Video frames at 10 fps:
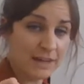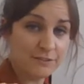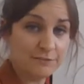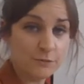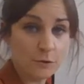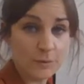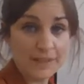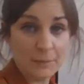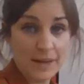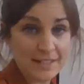made 4
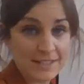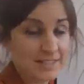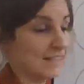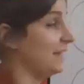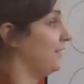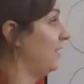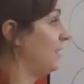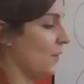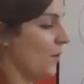when they were added together.